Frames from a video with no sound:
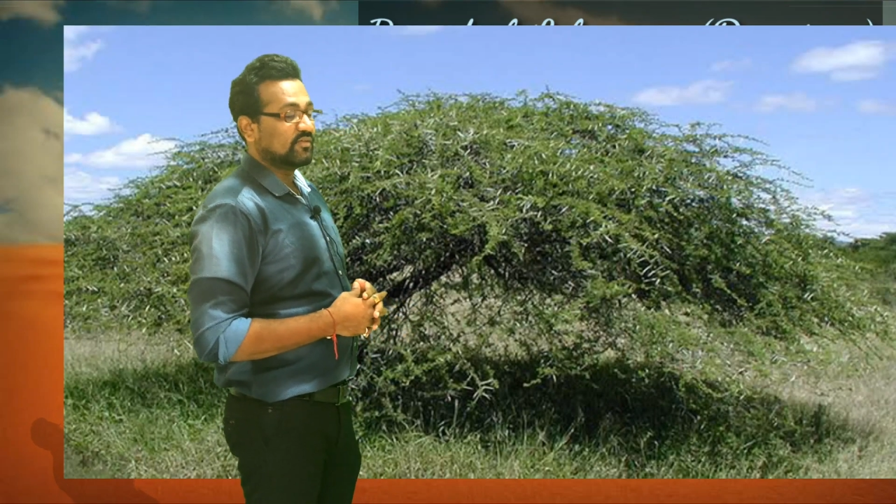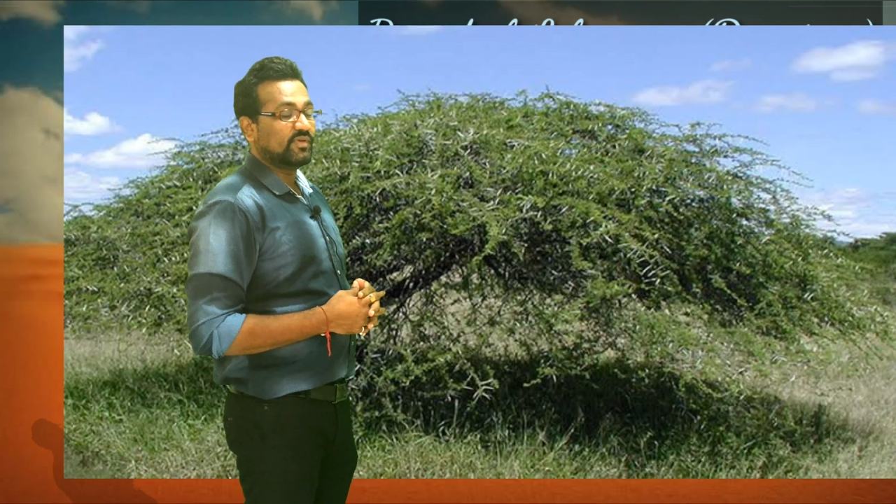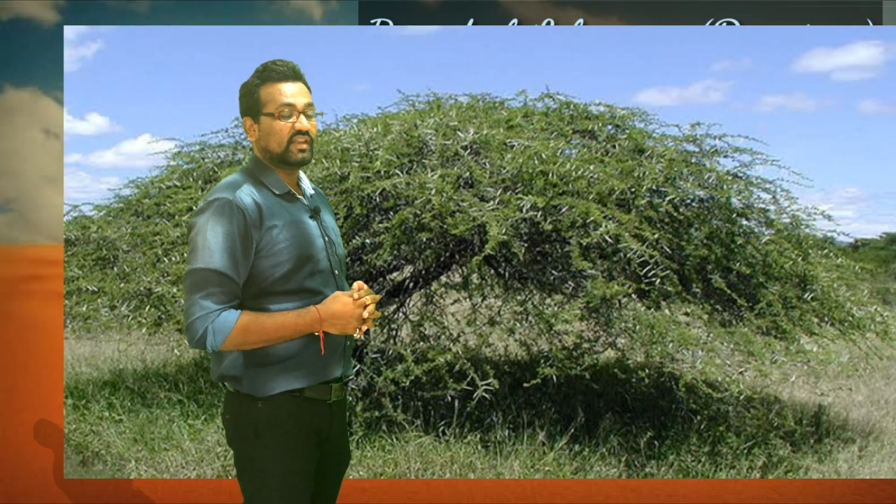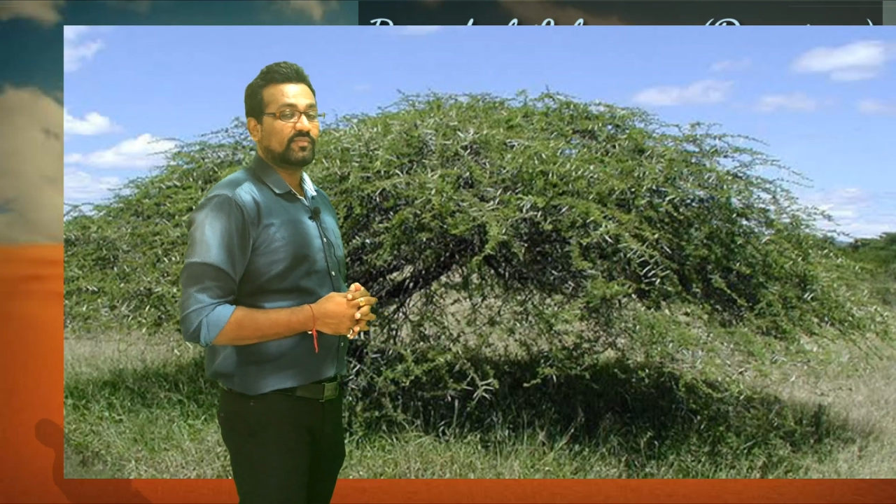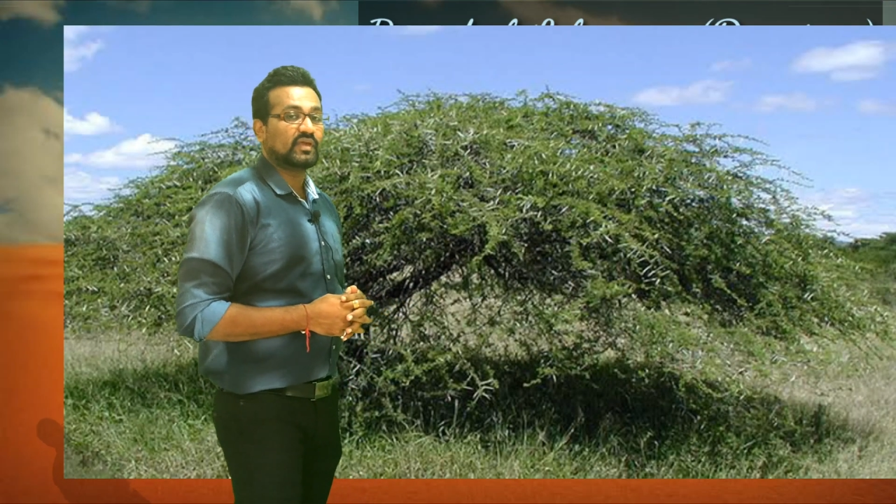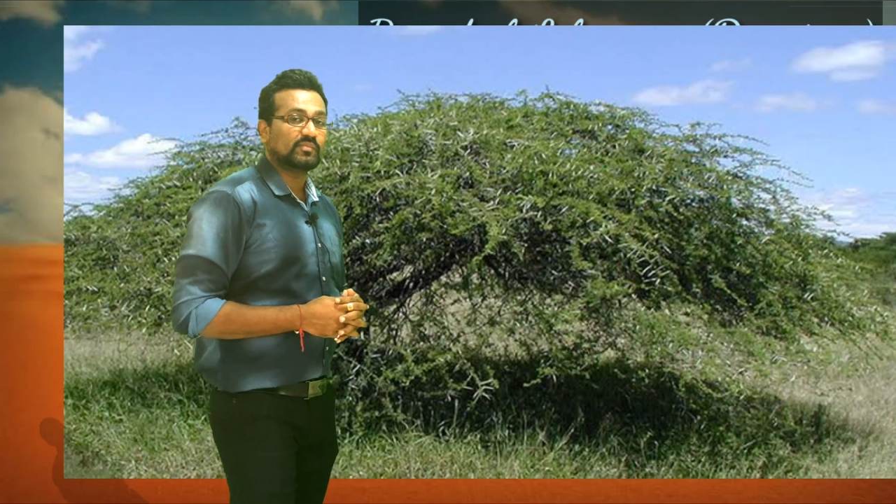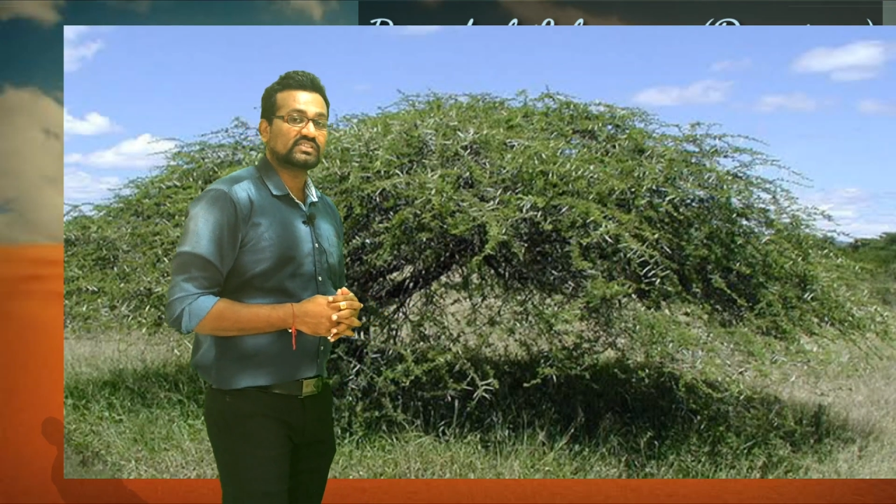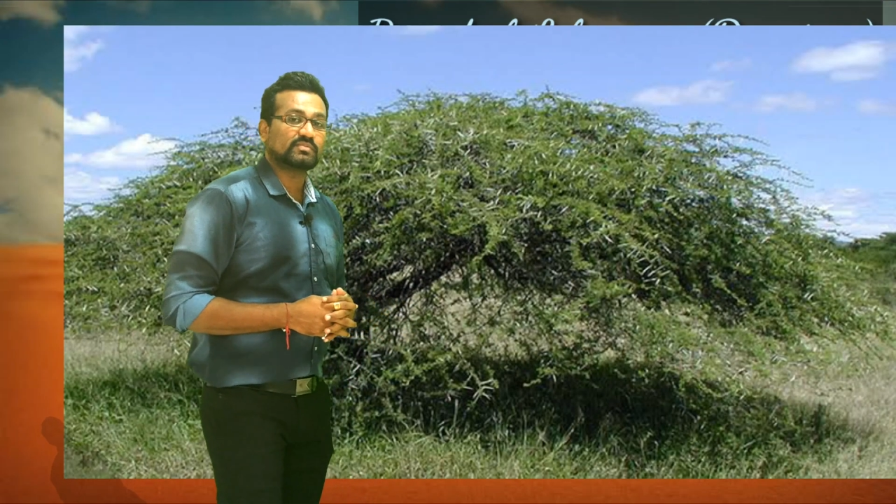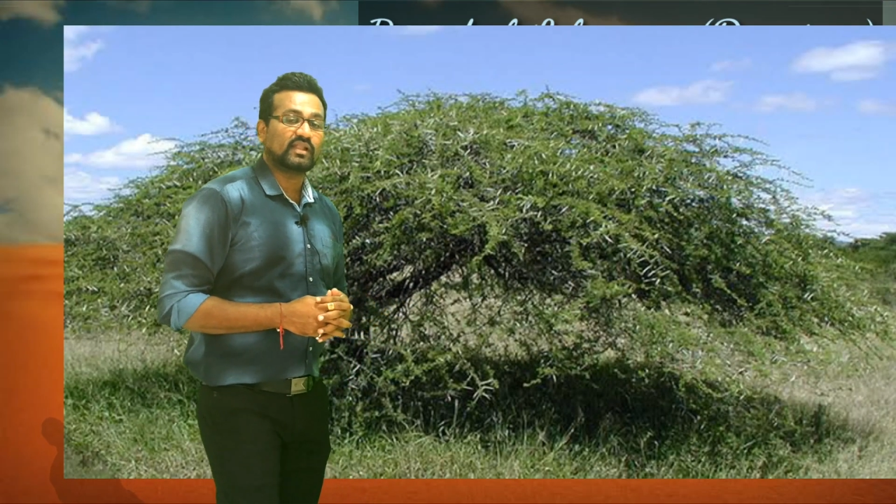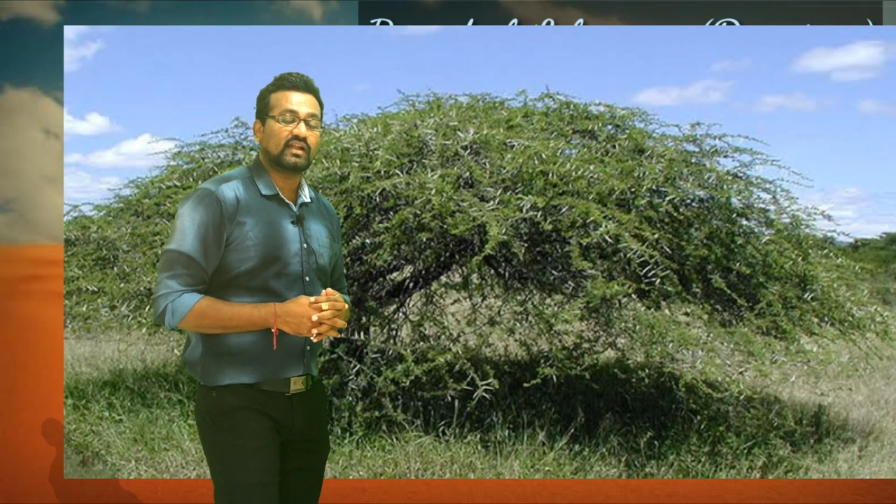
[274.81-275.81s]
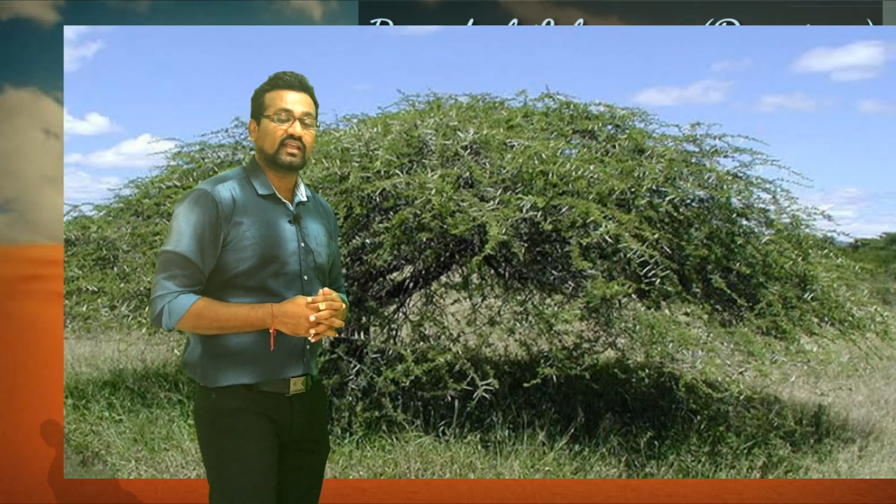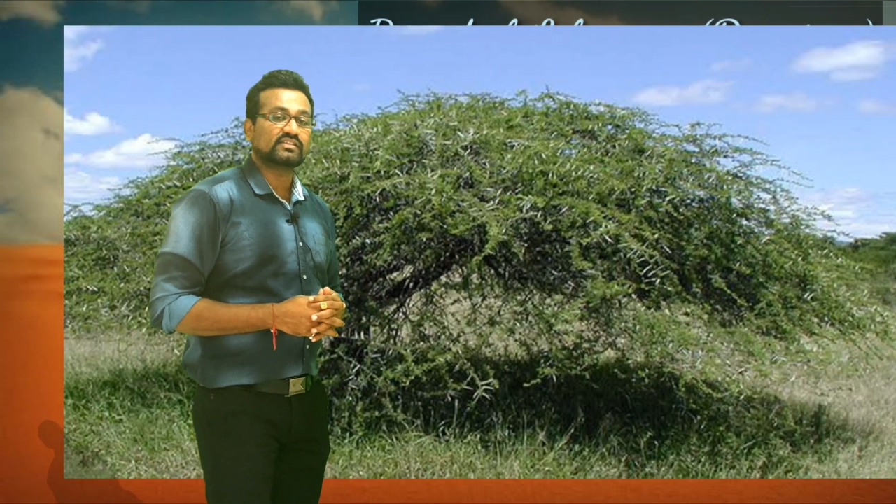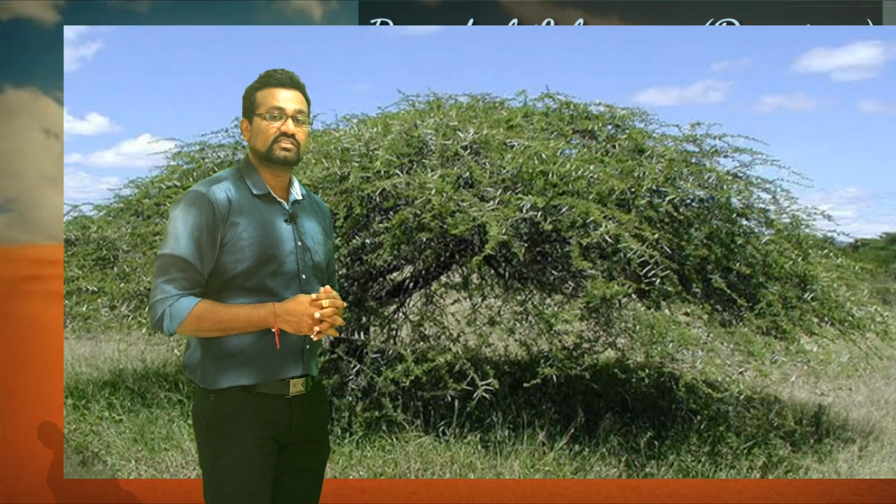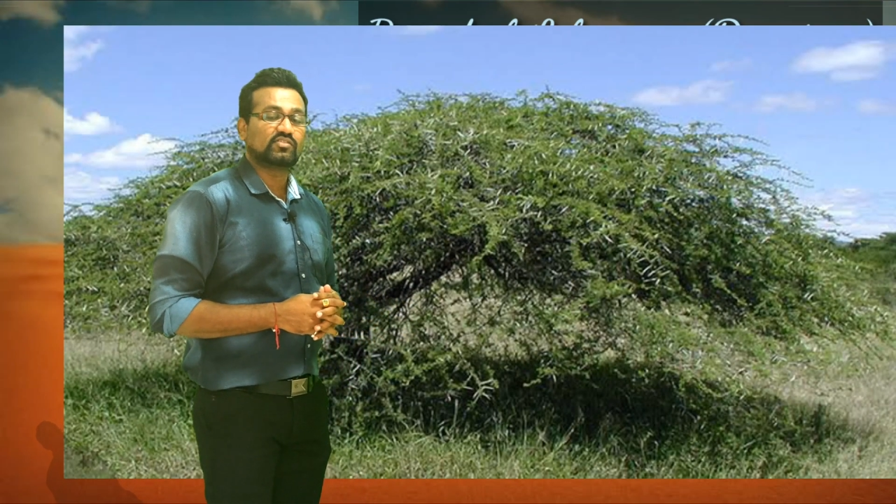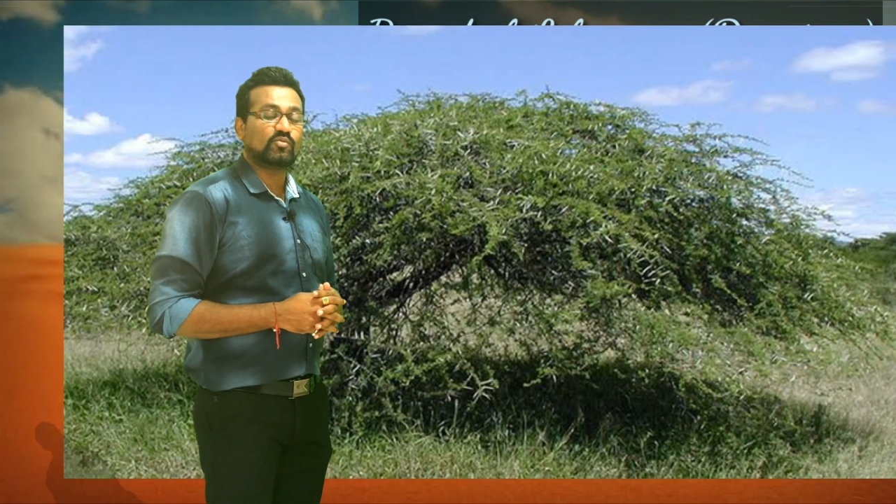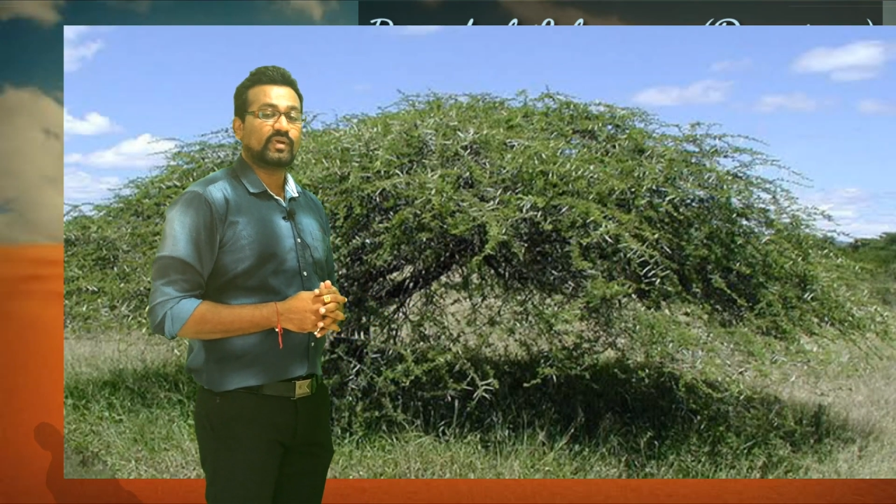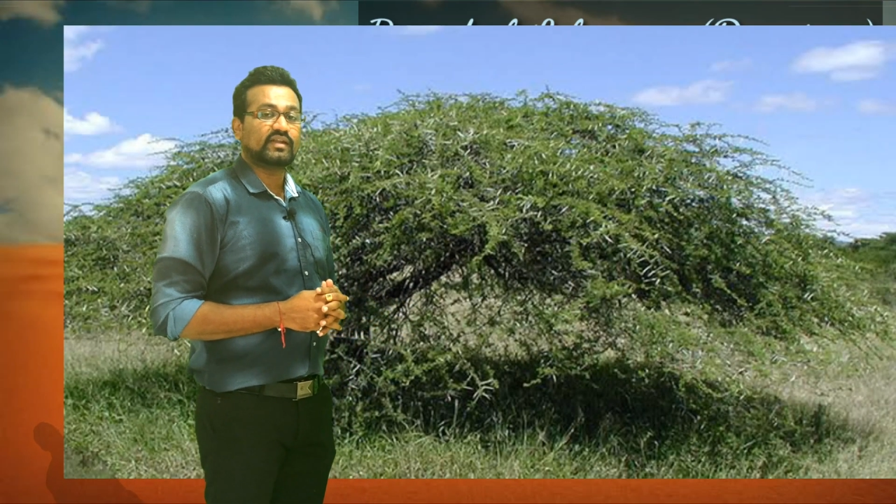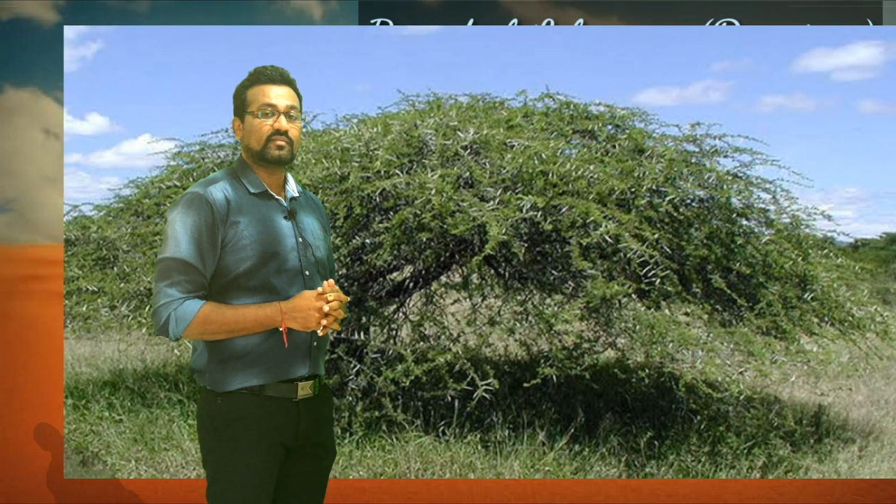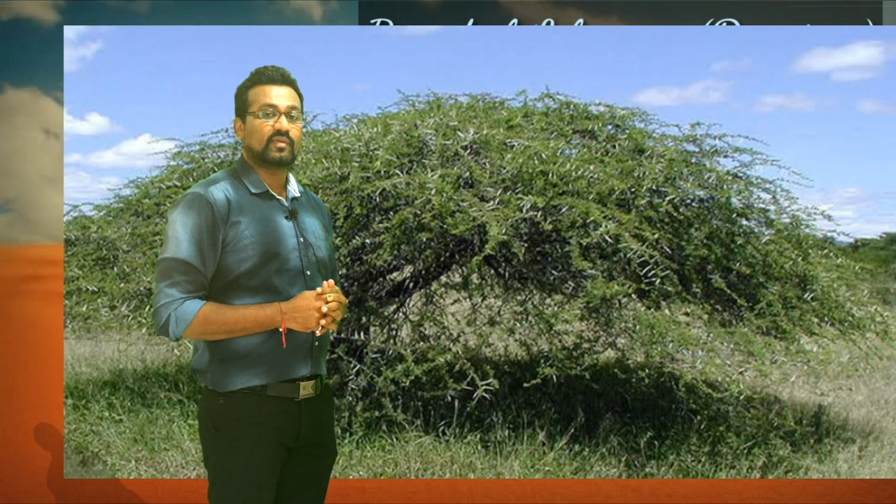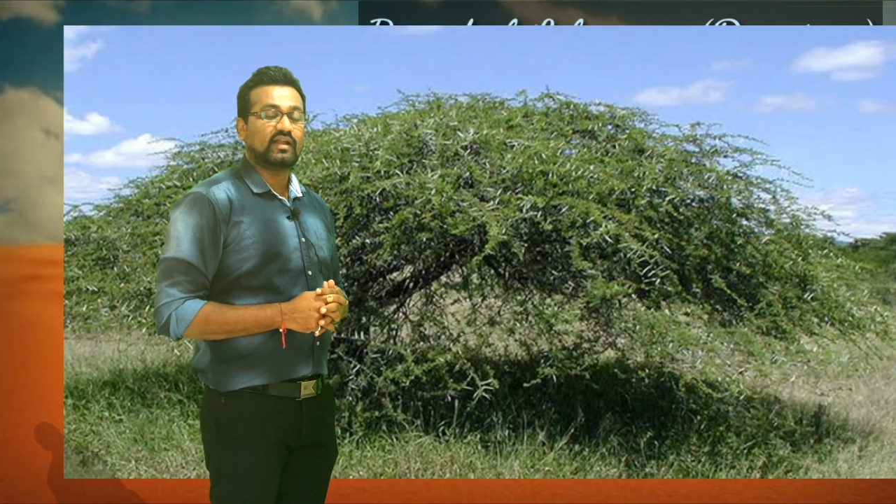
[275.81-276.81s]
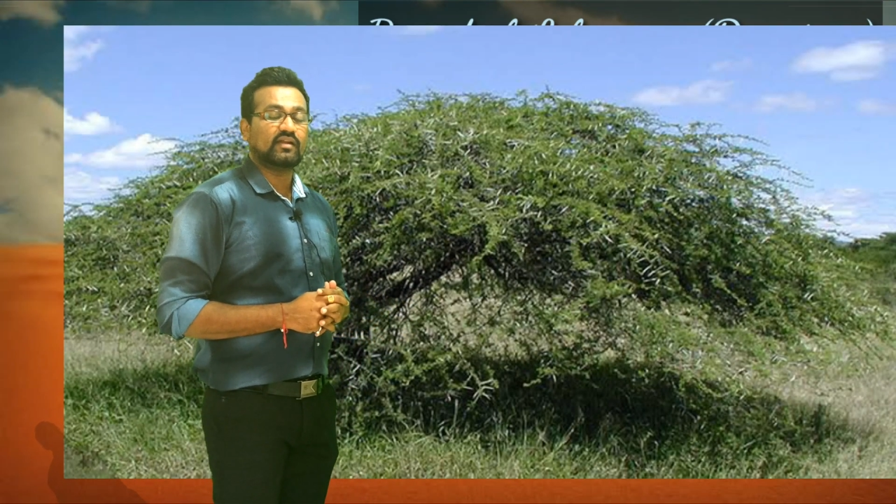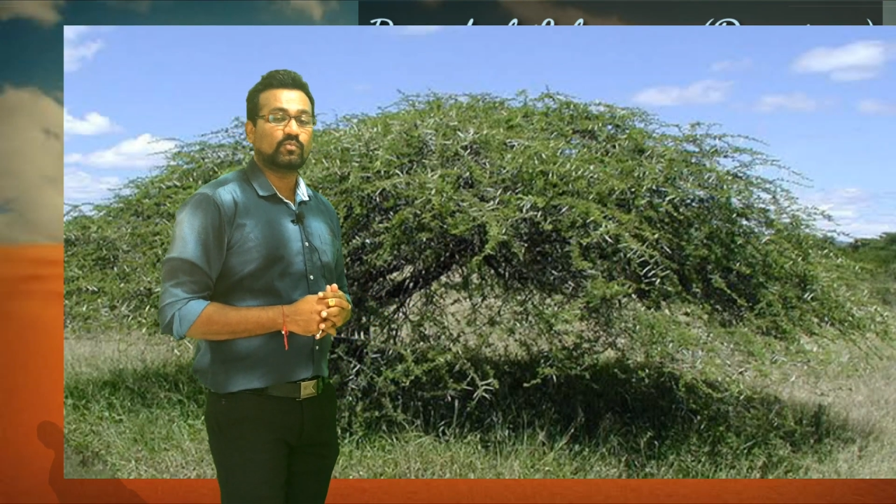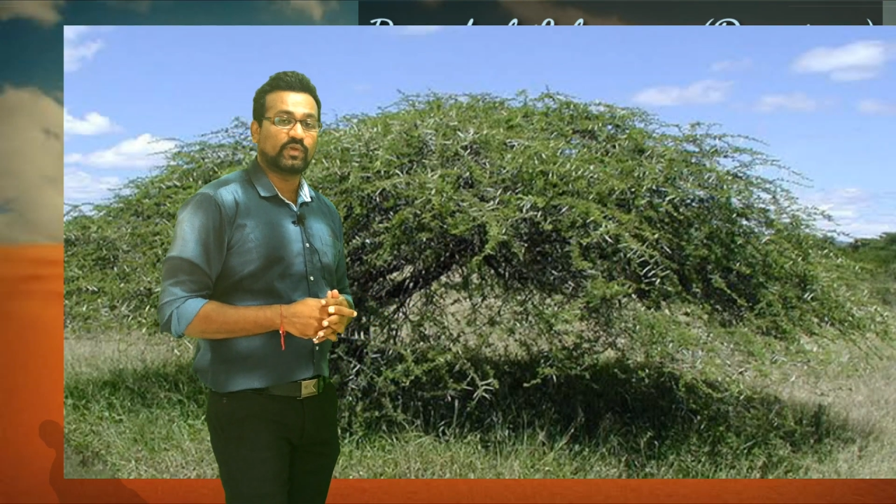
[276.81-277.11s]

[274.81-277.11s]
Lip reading: the very famous plant as a xerophytic plant,